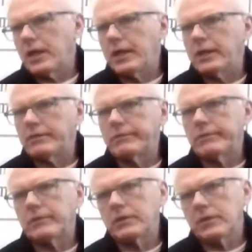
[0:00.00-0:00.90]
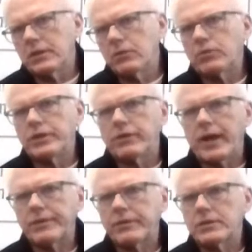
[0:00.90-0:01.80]
and when their
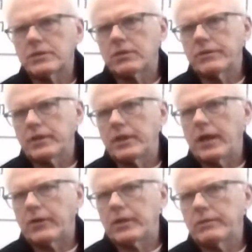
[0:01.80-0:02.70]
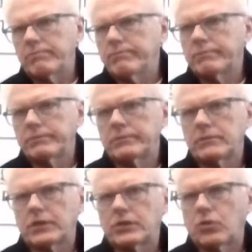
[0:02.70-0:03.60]
athletes are then out on
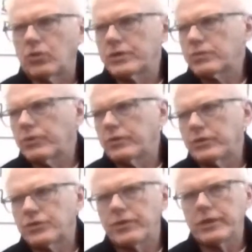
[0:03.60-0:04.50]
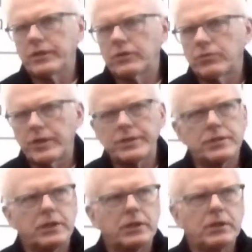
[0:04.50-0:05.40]
the course, whether they're training or
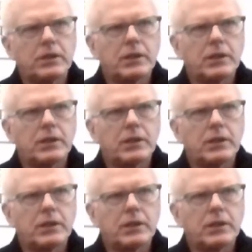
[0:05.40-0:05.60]
racing,